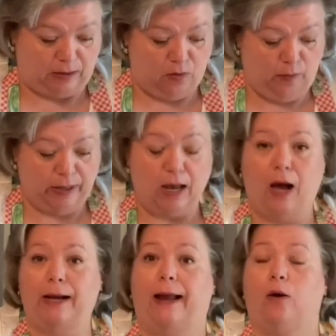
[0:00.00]
Oh my God,
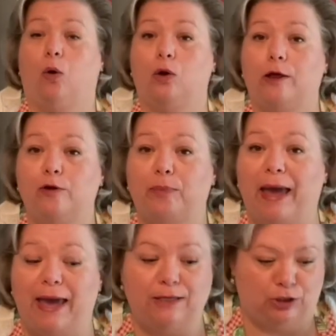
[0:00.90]
I got a whole other
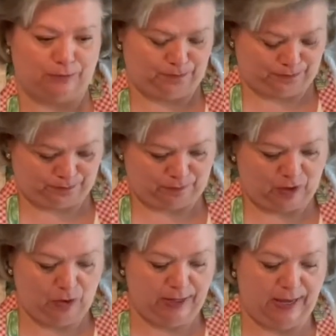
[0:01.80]
page.
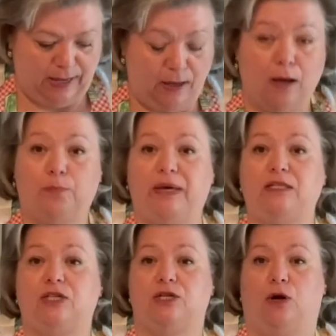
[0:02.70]
Okay,
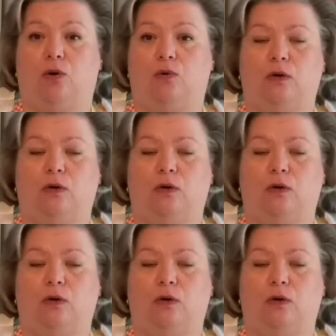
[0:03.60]
pizza dough.